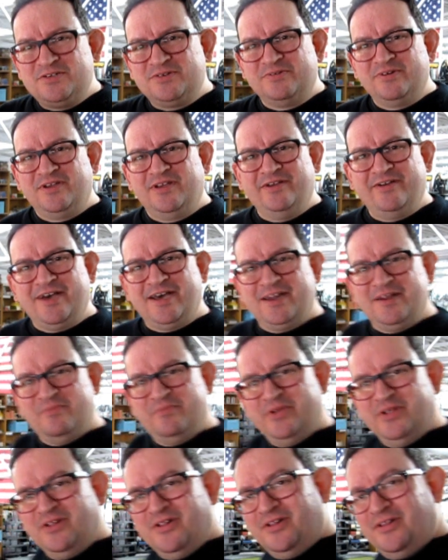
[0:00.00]
showing you how to
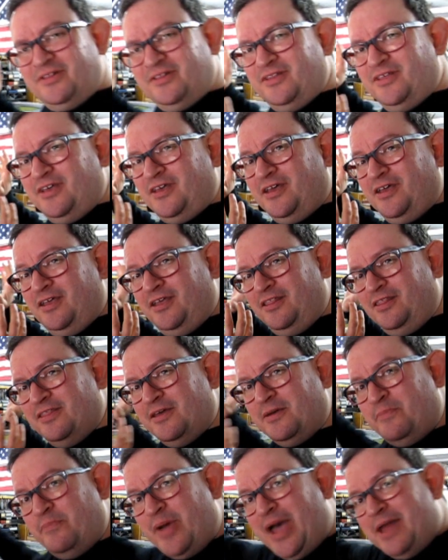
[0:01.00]
build
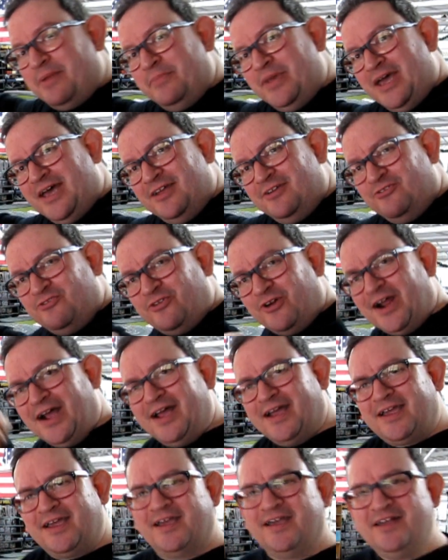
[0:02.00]
the Batman
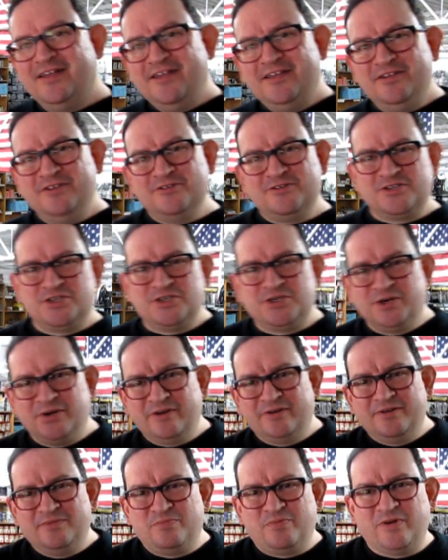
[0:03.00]
track, you're sure
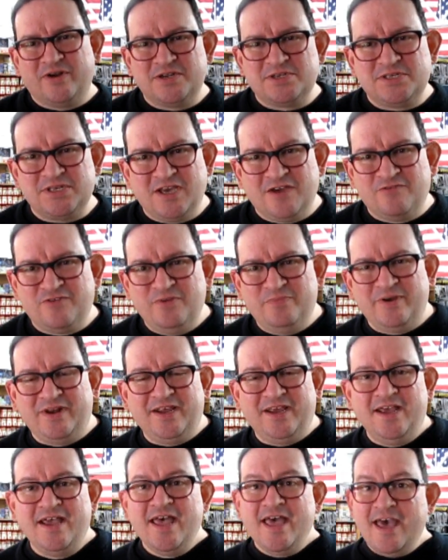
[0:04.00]
to impress
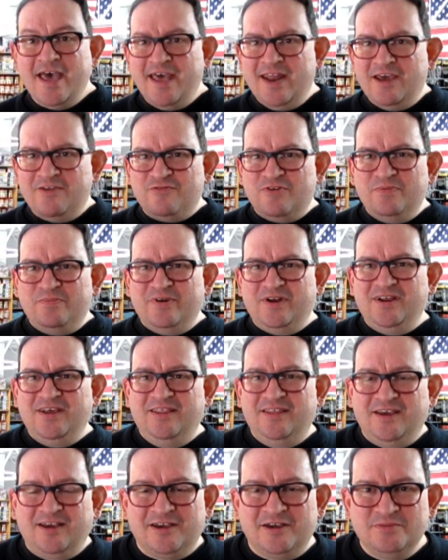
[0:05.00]
everybody, and everybody
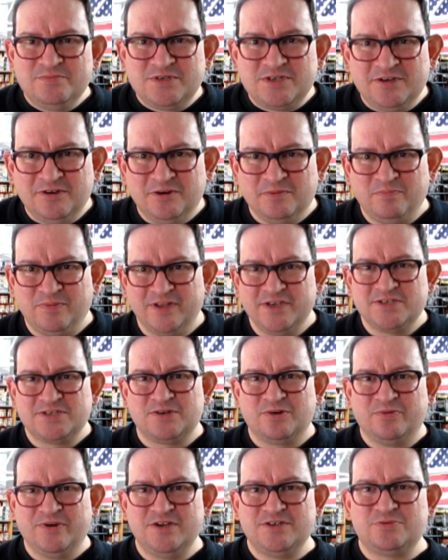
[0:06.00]
that comes to your place
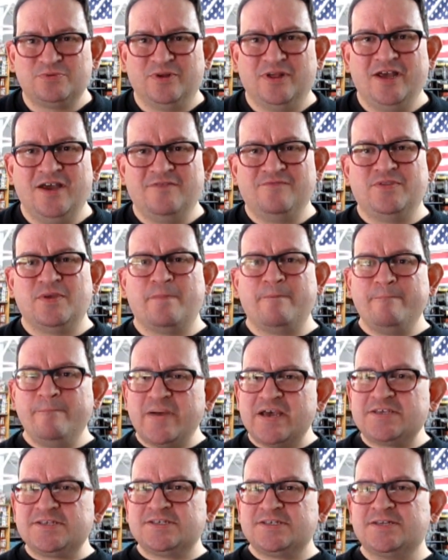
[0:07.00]
to race will have the
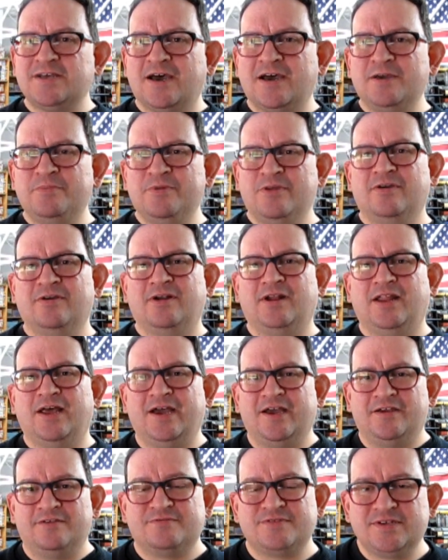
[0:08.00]
best time of their
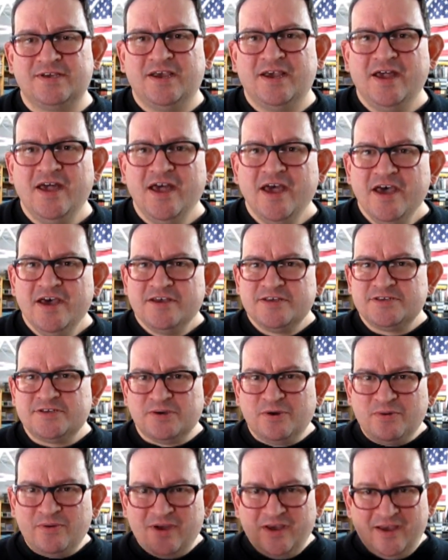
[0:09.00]
lives.
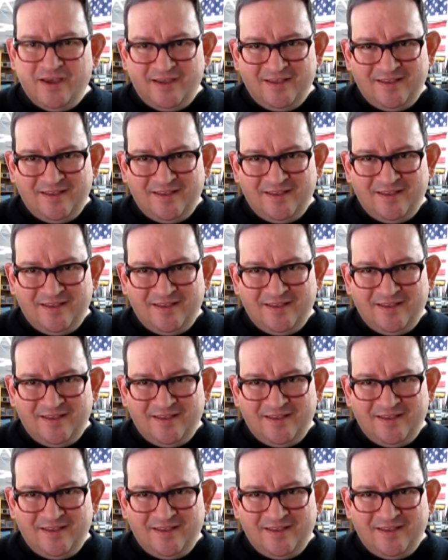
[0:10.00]
So